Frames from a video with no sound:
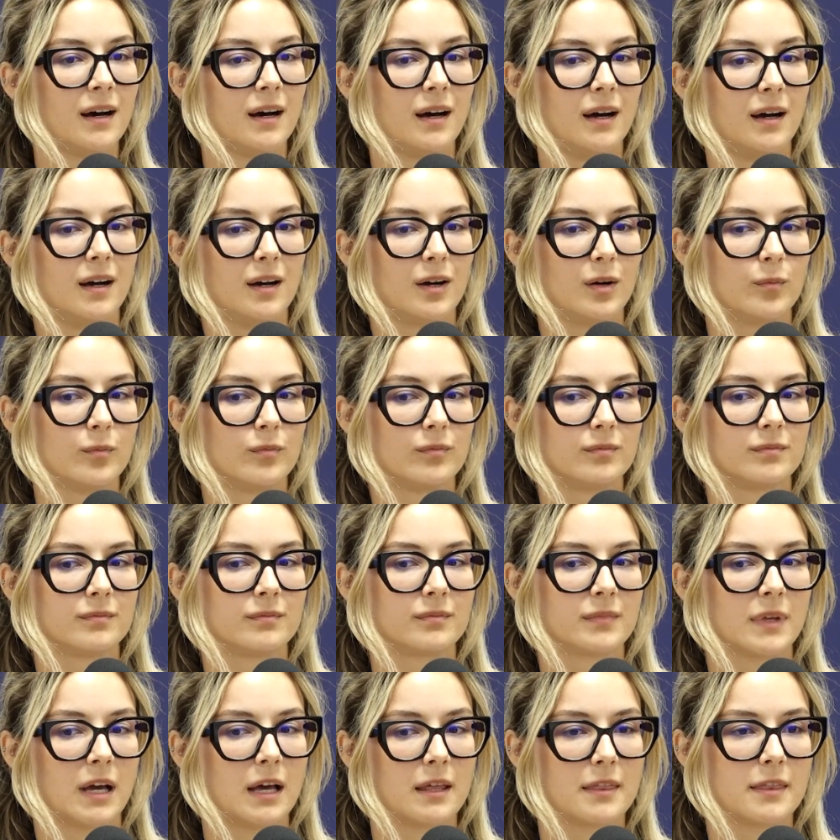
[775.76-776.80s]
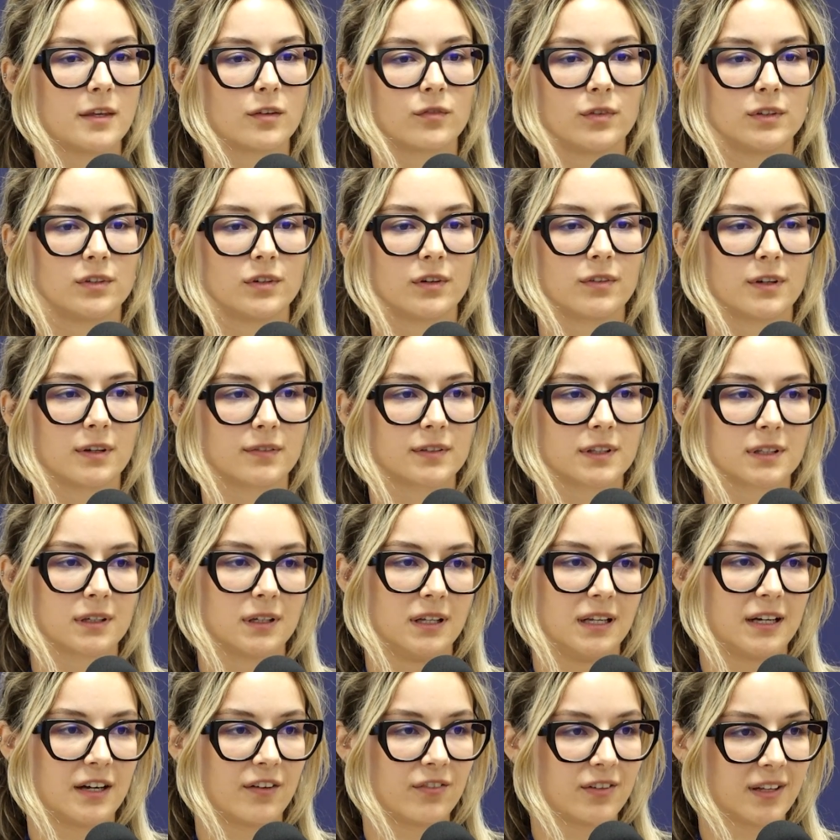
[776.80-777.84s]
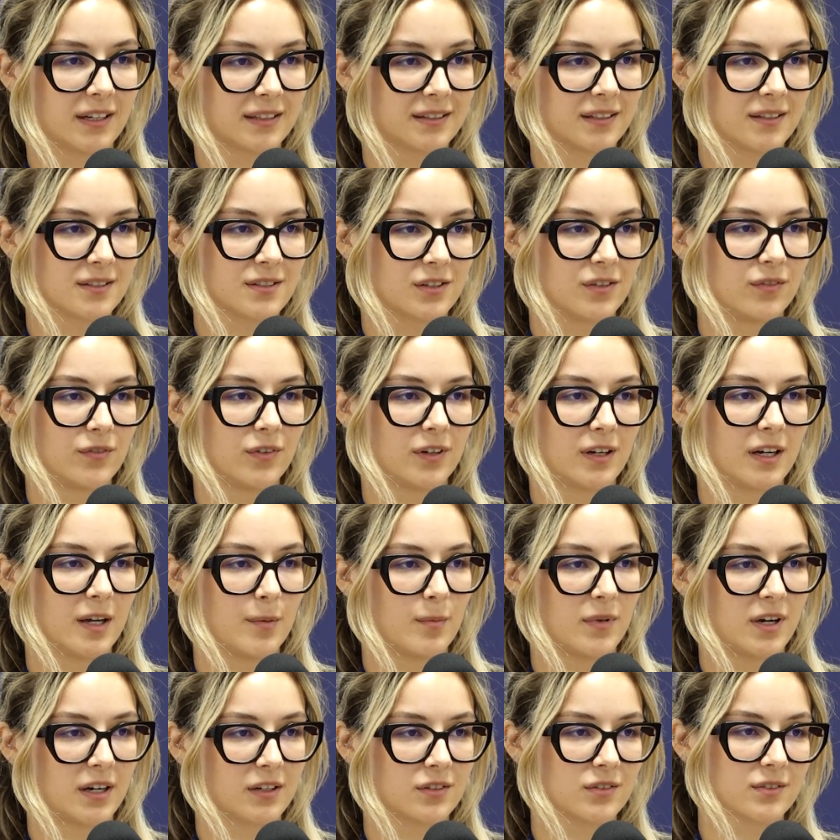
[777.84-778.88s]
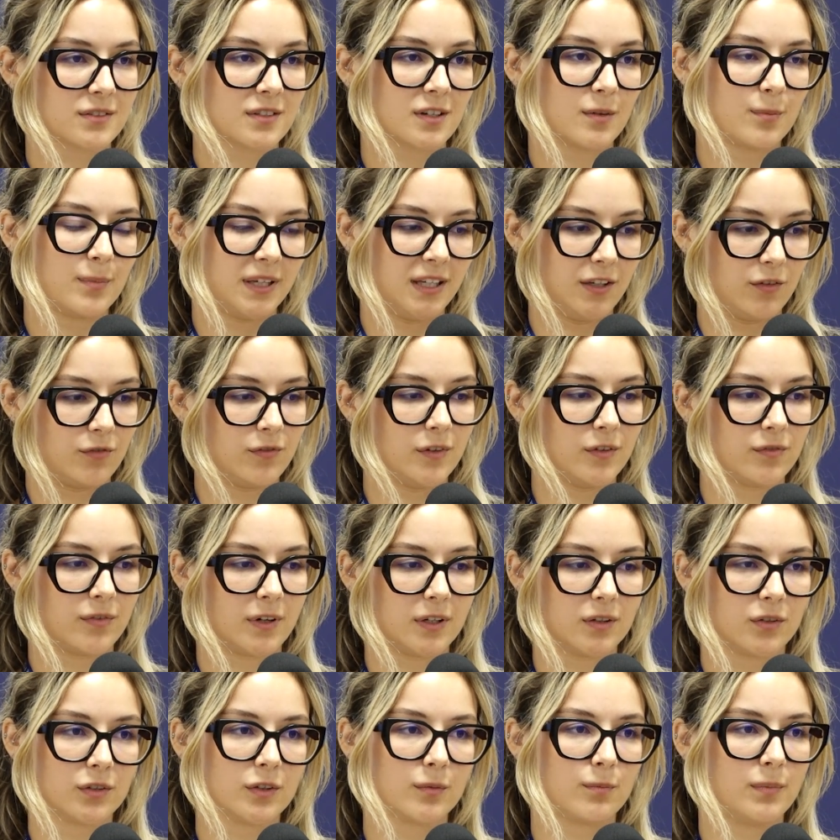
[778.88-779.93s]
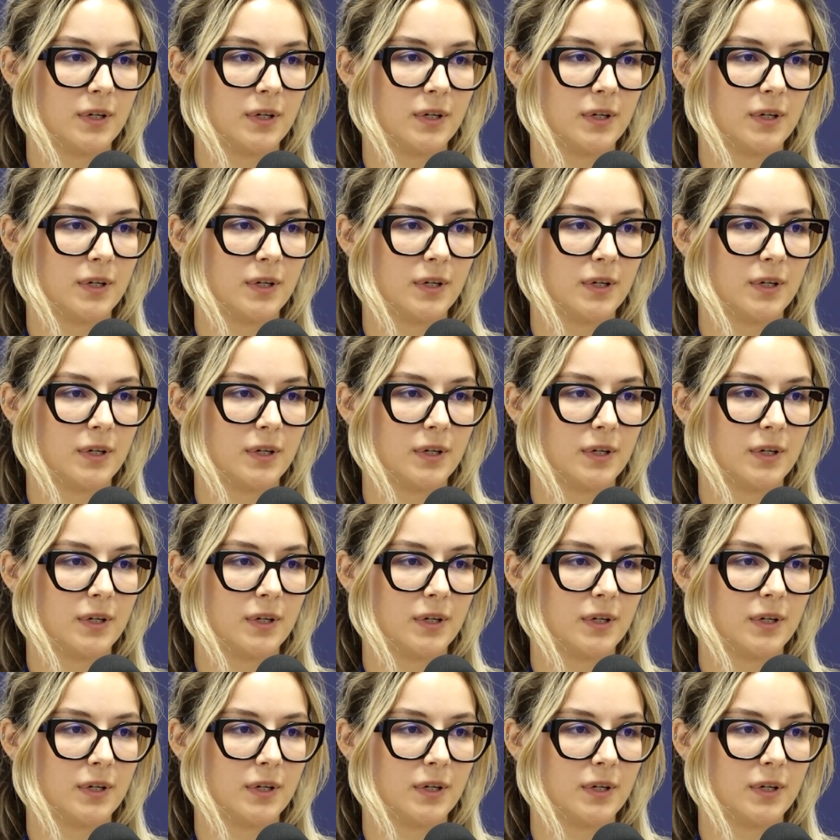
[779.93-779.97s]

I think with reflectance confocal microscopy, if we follow the